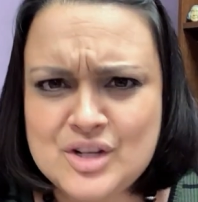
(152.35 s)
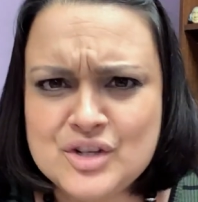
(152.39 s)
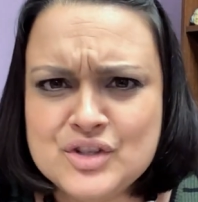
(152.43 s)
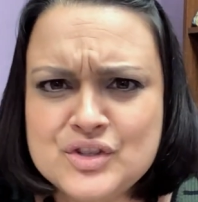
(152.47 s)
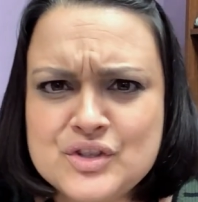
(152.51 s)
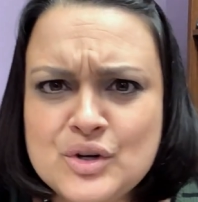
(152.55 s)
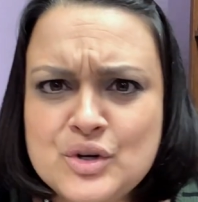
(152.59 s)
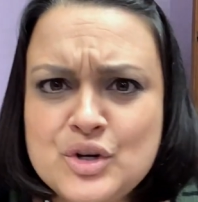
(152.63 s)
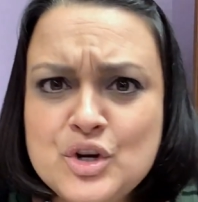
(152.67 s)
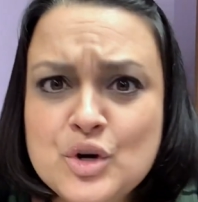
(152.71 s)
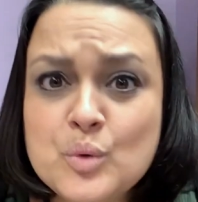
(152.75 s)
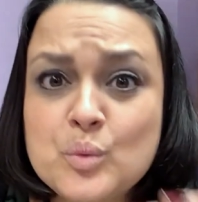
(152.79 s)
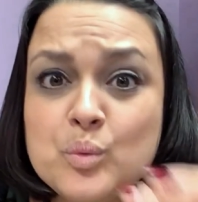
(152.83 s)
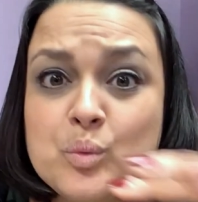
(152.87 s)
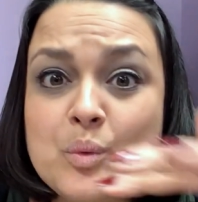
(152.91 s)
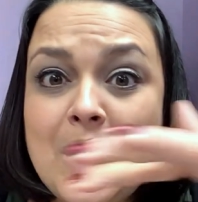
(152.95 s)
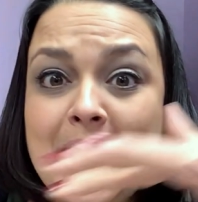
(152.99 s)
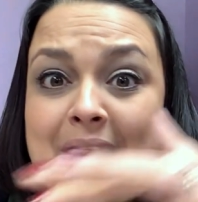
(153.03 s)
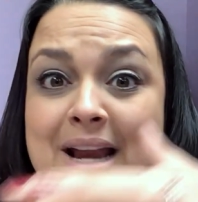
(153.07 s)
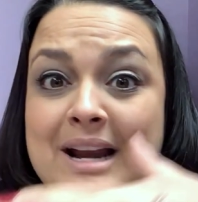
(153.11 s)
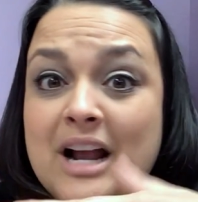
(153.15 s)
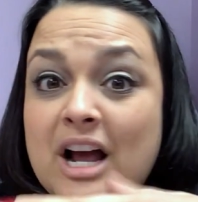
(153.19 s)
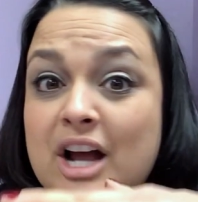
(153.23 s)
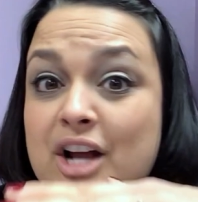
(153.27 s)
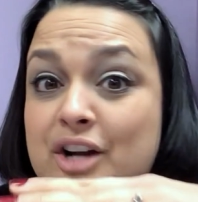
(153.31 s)
So you're
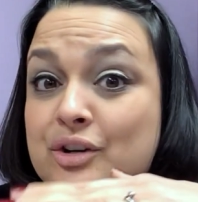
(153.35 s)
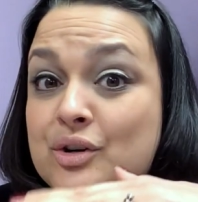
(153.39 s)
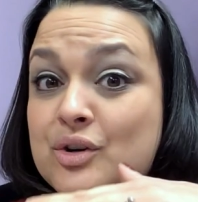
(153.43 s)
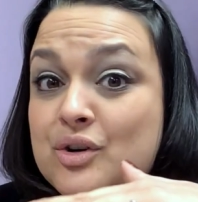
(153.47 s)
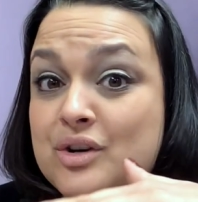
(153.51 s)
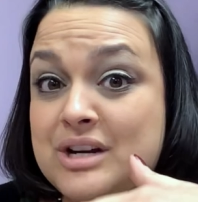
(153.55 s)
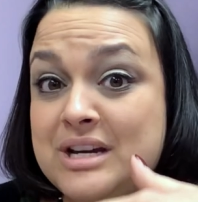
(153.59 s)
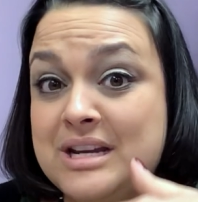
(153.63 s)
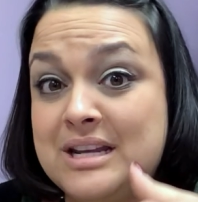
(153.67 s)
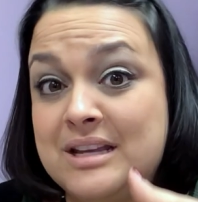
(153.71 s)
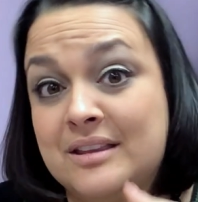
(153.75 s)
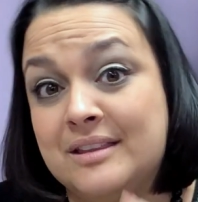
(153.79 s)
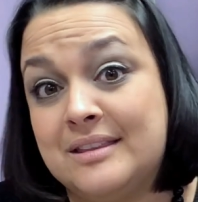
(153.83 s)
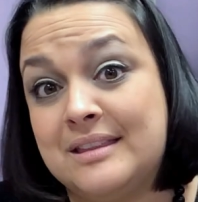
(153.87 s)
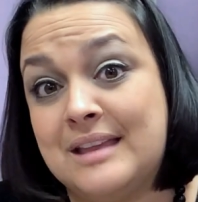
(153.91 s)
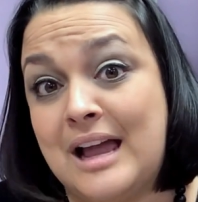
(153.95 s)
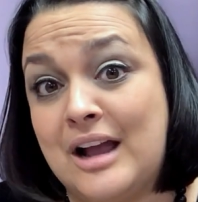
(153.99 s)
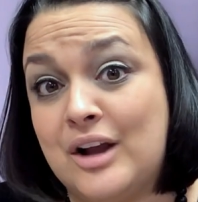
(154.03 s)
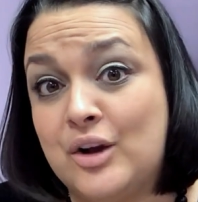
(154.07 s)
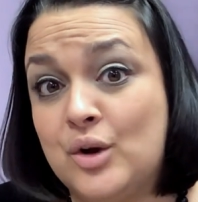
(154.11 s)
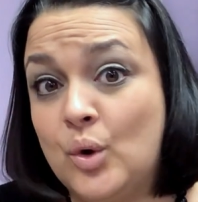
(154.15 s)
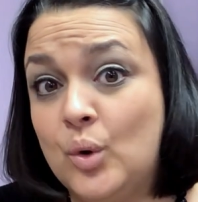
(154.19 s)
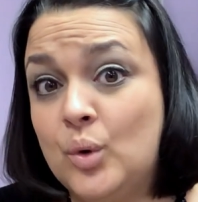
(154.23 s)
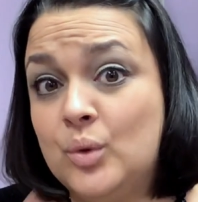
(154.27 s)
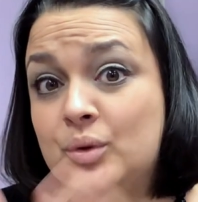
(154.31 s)
right underneath
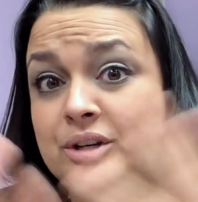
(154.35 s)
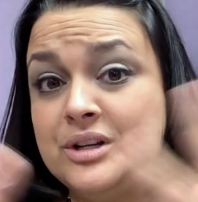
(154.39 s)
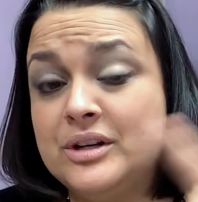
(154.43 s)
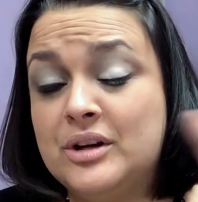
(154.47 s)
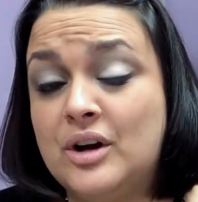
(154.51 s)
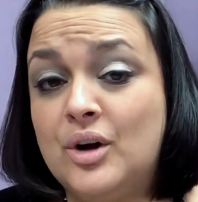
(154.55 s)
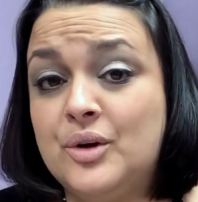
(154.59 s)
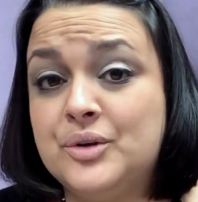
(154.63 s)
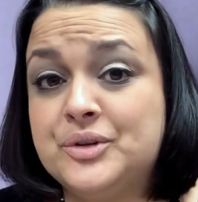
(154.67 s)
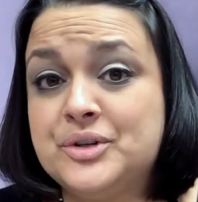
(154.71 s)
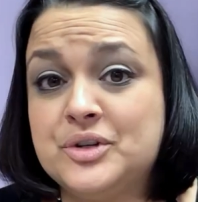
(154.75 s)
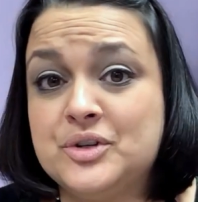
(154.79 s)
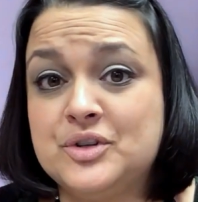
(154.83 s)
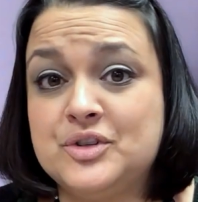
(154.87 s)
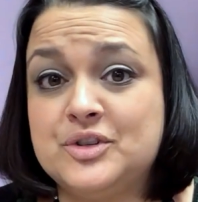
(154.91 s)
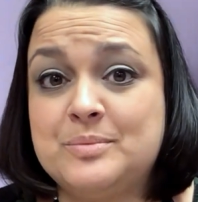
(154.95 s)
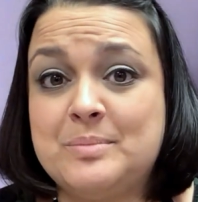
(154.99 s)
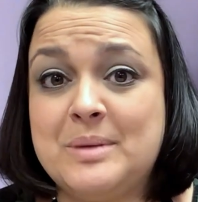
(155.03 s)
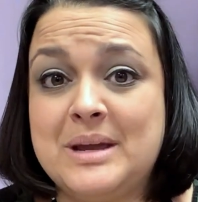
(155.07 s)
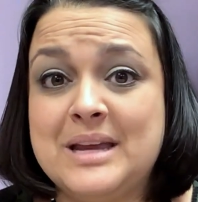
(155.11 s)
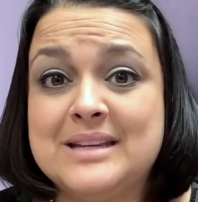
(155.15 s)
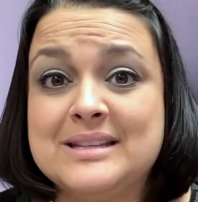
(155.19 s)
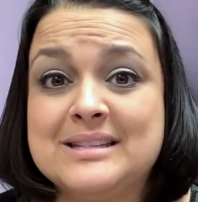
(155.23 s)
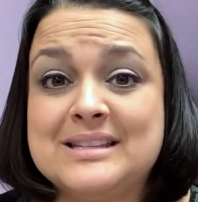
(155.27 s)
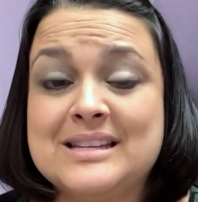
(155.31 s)
that golden altar
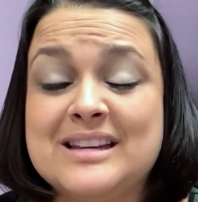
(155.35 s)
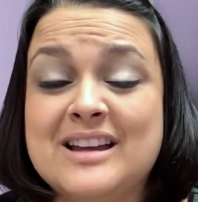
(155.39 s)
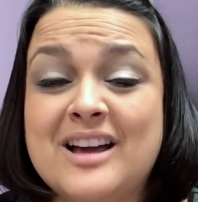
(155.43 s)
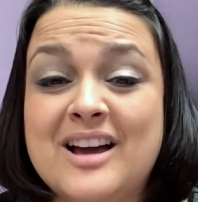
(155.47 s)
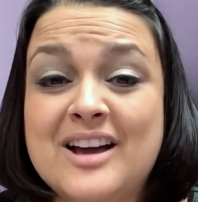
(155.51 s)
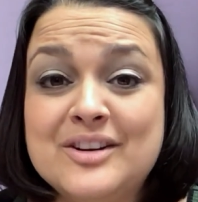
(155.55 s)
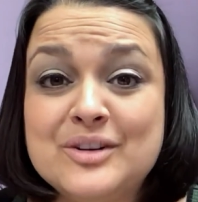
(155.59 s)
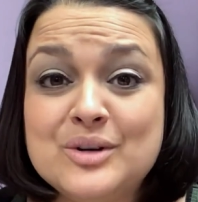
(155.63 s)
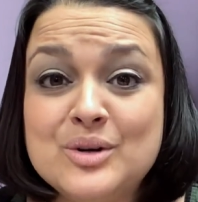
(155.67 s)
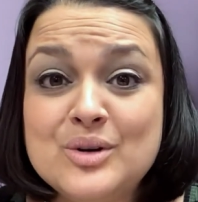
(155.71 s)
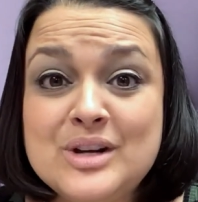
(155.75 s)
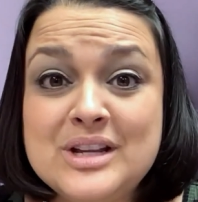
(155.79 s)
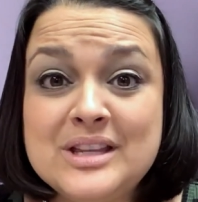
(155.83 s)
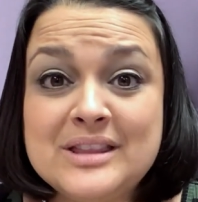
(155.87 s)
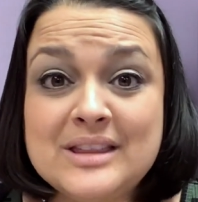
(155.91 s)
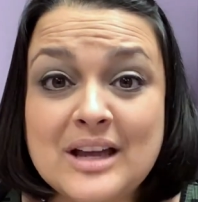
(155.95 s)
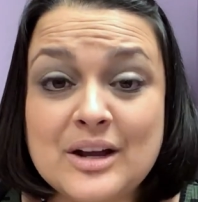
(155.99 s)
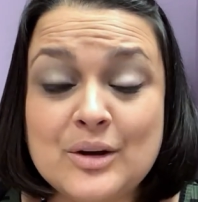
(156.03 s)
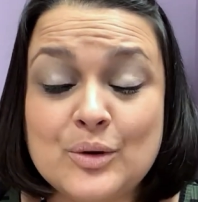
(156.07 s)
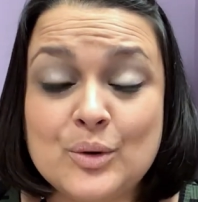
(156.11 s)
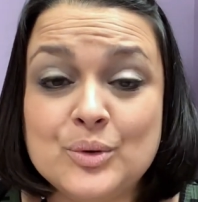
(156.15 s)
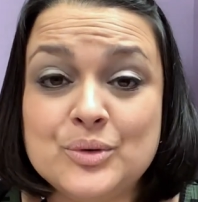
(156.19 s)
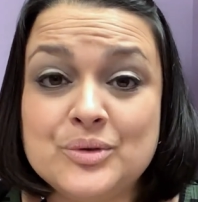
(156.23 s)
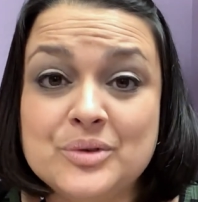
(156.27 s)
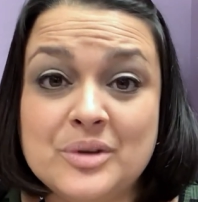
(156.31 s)
space, and underneath
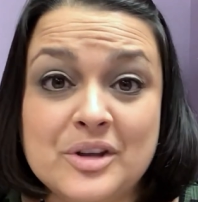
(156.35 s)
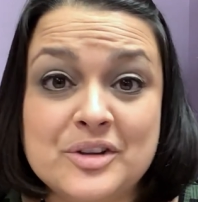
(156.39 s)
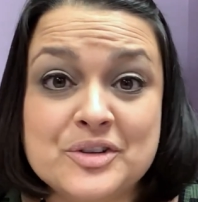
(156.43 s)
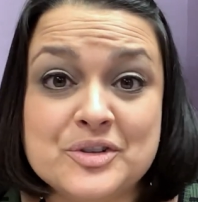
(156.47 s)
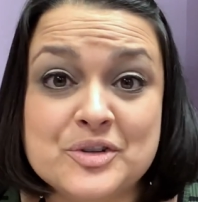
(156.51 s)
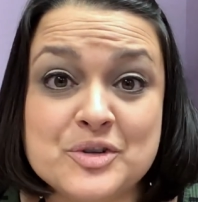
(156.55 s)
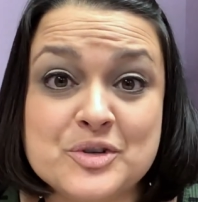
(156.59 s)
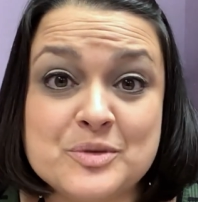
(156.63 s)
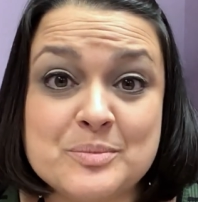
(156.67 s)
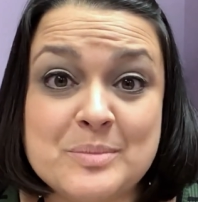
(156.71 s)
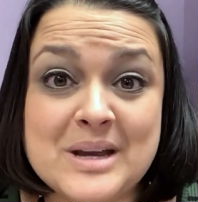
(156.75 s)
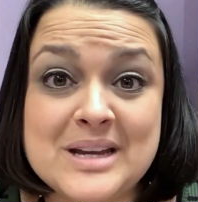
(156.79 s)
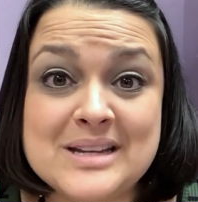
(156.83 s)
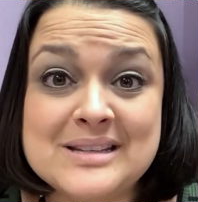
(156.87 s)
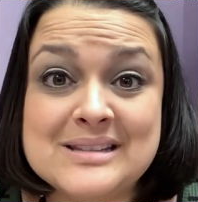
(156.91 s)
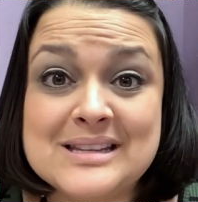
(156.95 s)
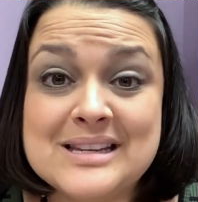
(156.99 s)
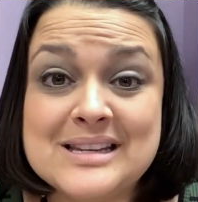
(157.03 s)
that golden altar space